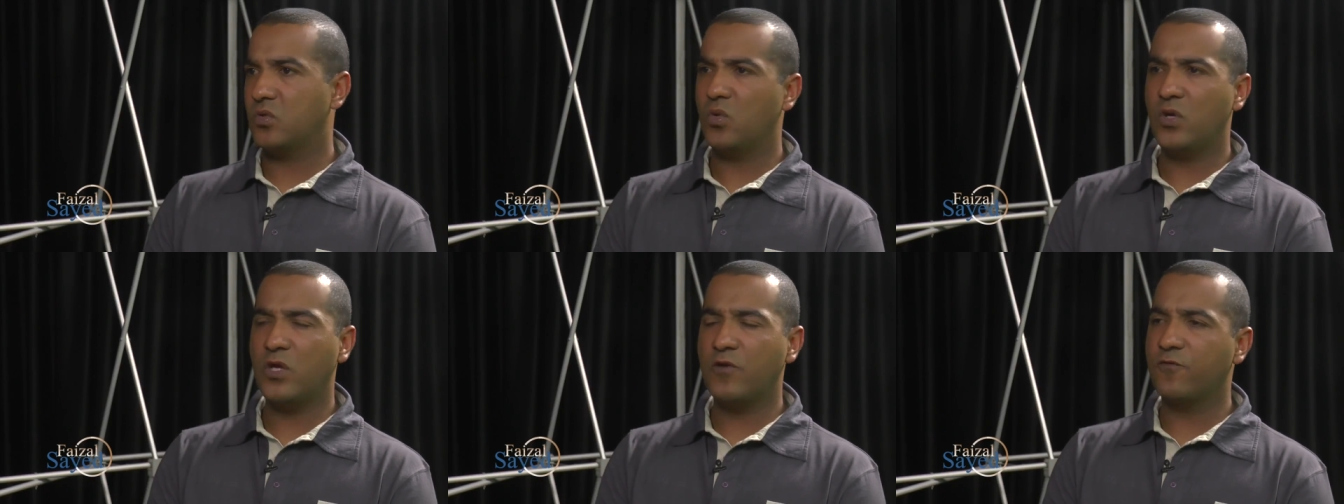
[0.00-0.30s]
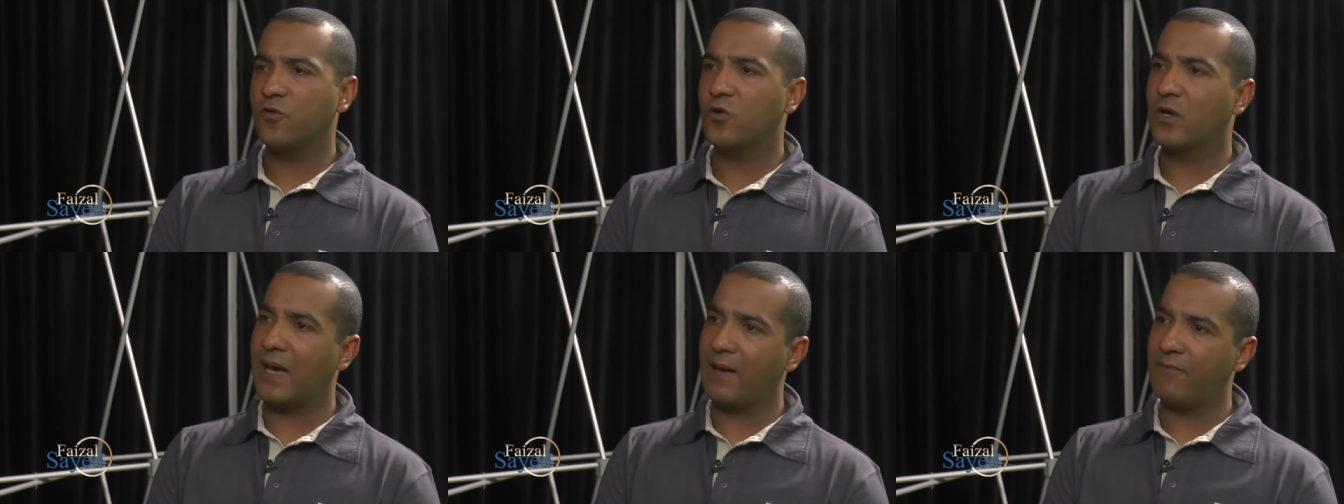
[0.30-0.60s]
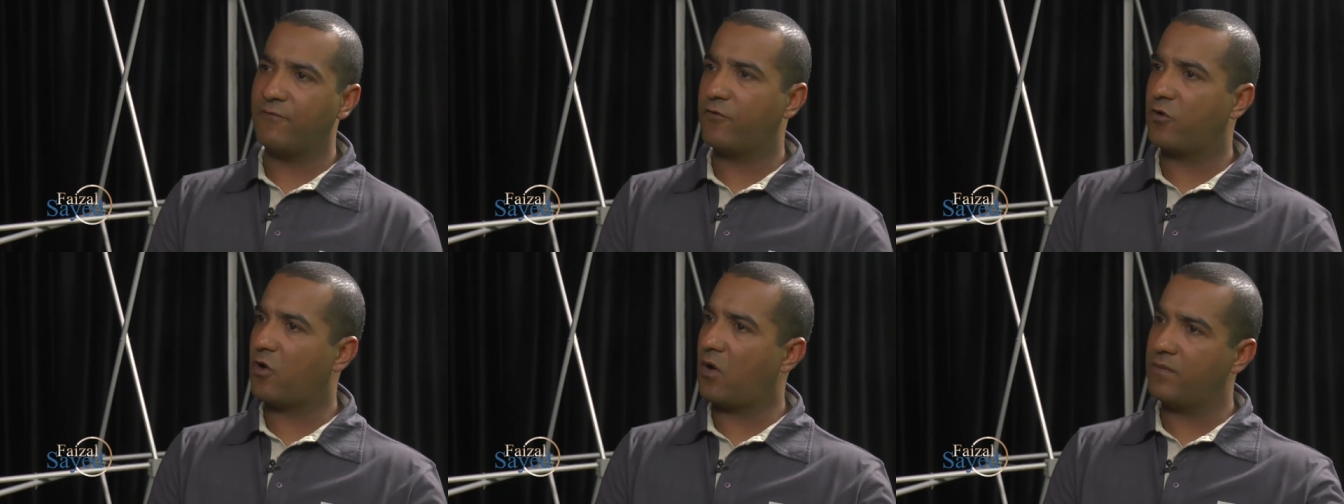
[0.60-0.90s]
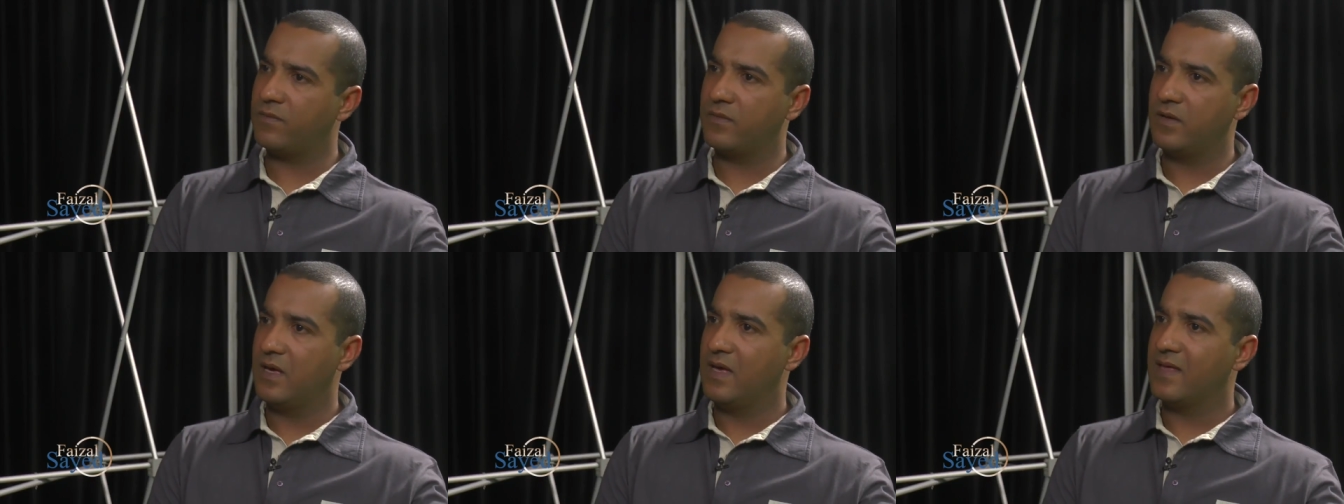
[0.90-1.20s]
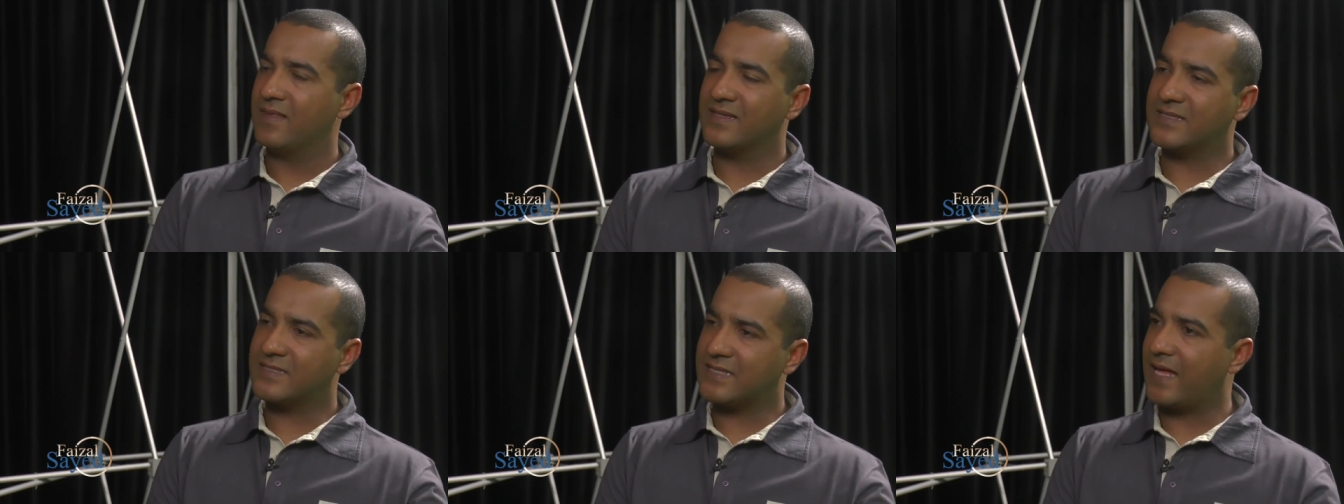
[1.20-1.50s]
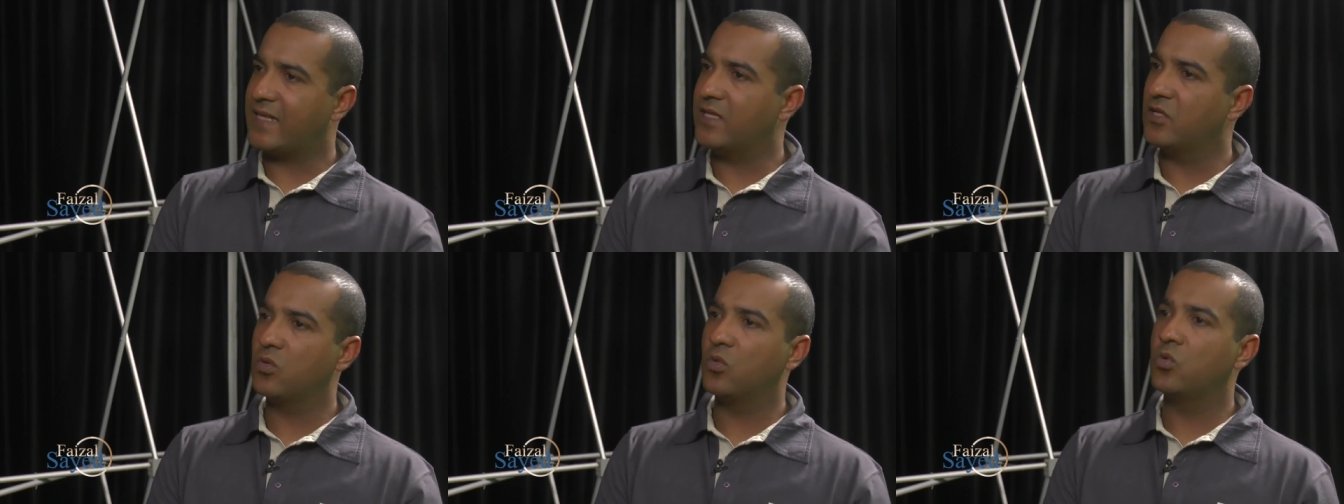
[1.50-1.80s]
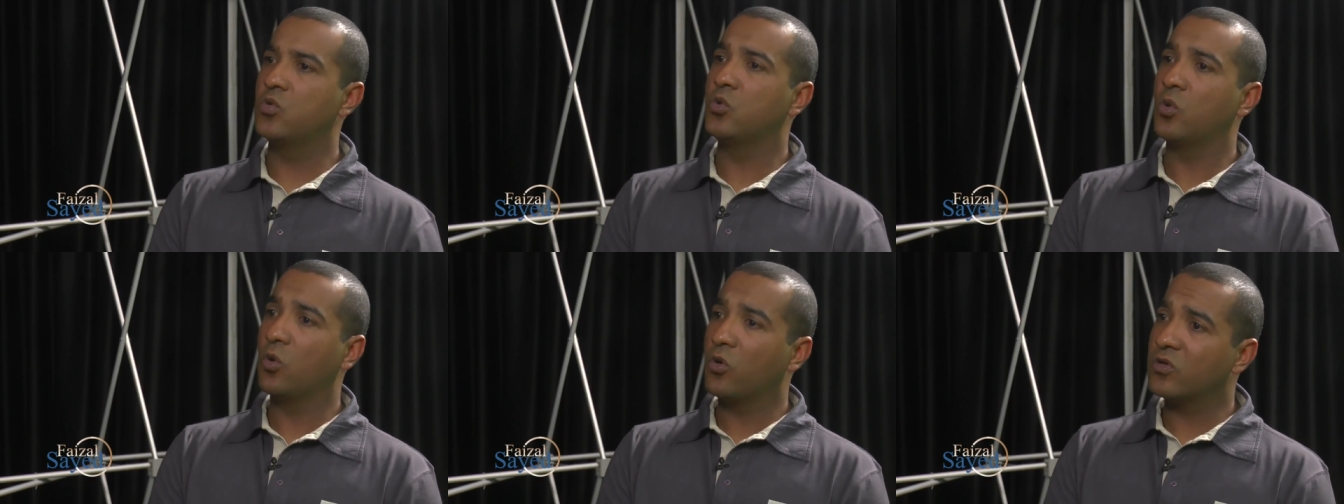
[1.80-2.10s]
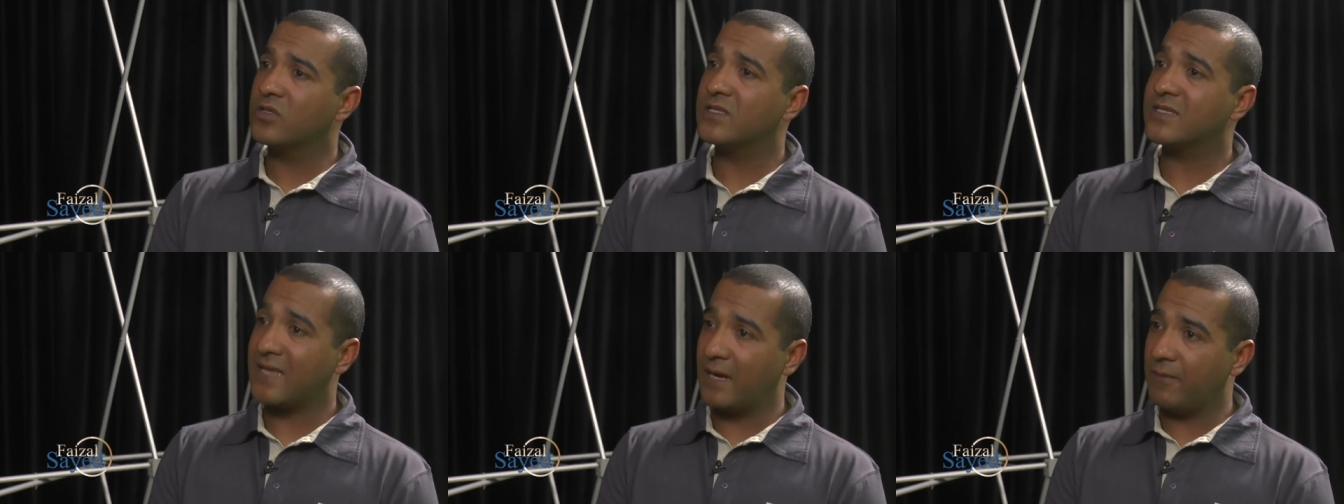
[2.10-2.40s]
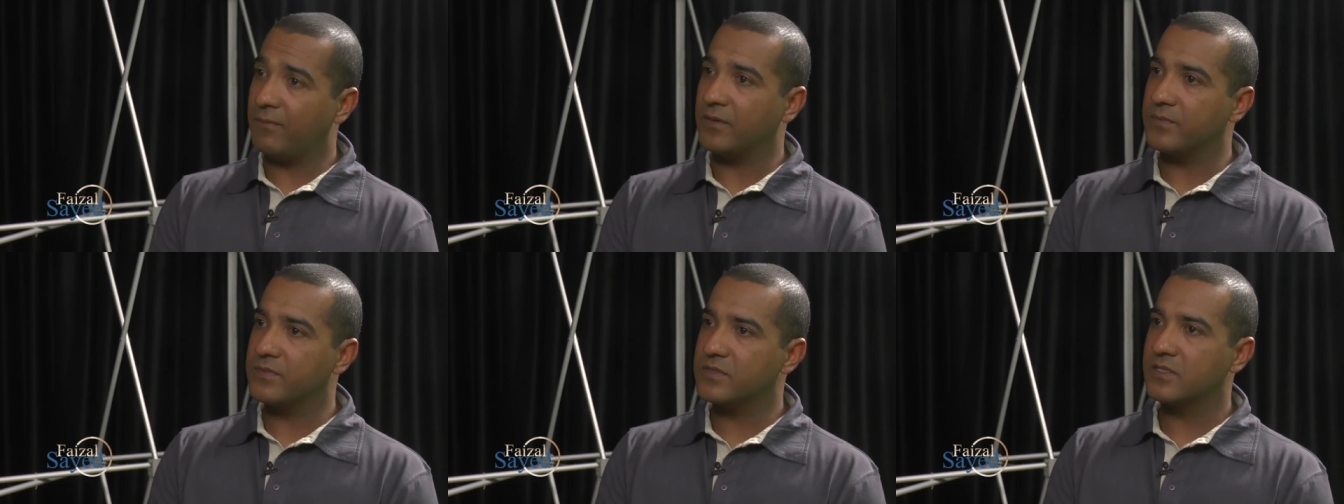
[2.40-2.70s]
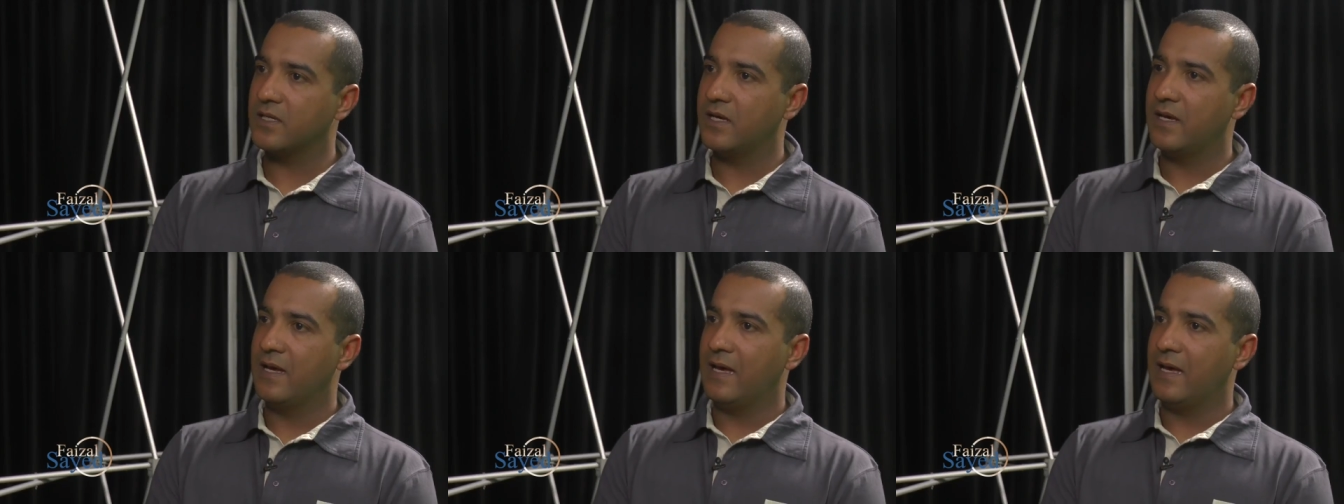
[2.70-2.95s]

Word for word: or if you come from the southern or northern suburbs,